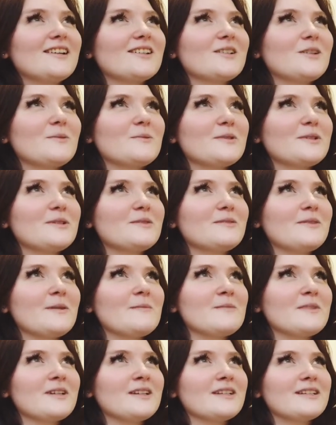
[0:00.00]
October,
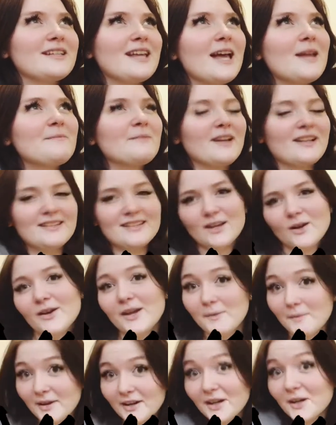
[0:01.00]
November, 10 months.
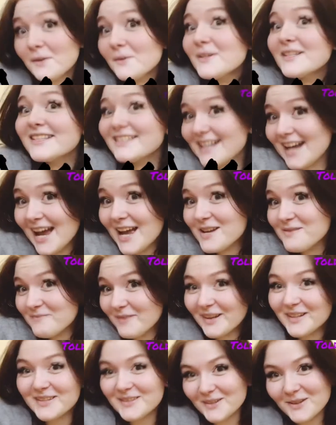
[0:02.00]
Okay, my daughter was 10
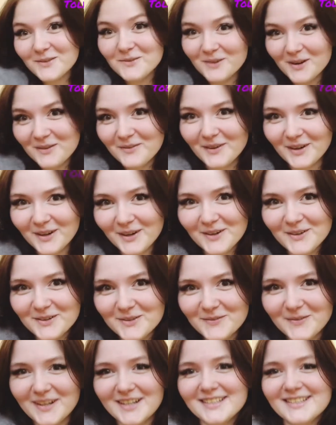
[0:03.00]
months old when I found out I
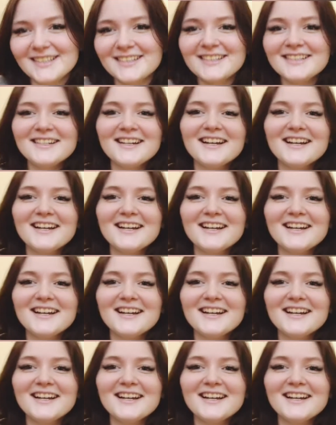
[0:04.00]
was pregnant.